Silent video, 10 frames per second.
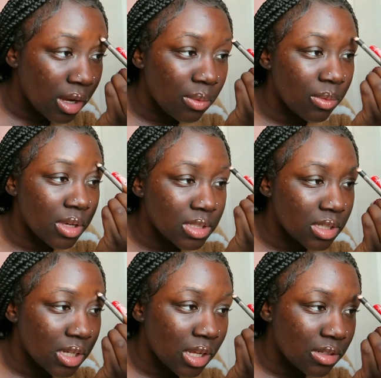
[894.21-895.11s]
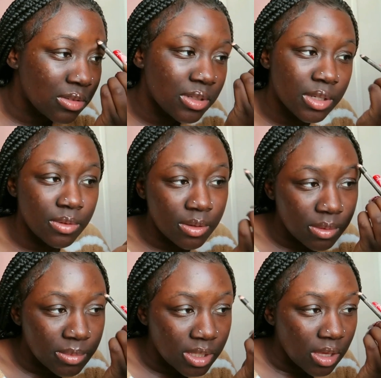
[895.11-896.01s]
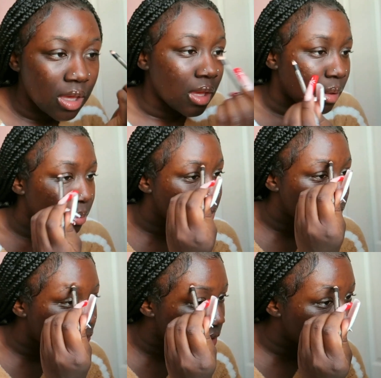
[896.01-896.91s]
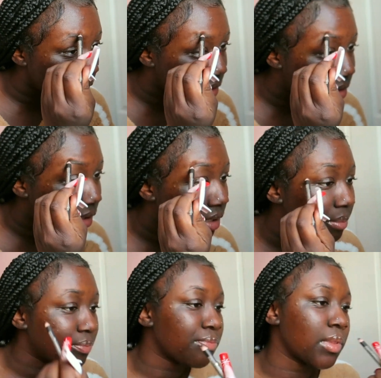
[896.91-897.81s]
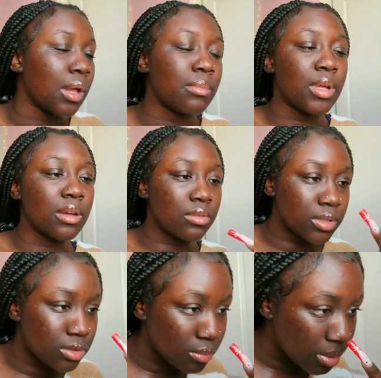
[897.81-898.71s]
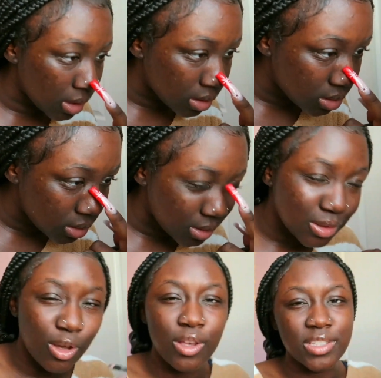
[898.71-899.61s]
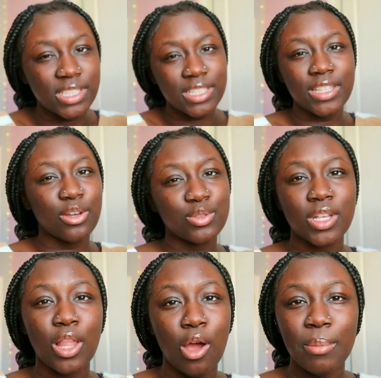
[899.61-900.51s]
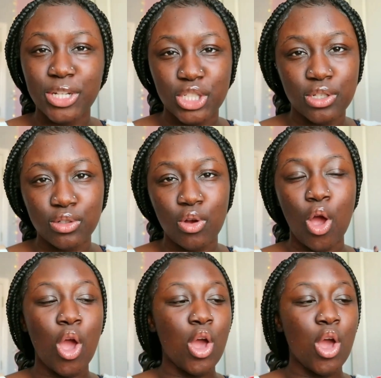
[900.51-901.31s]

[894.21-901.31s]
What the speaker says: I was gonna kind of do a get ready with me, but just for the sake of time, I'm not going to. Plus, y'all see those a lot on my channel.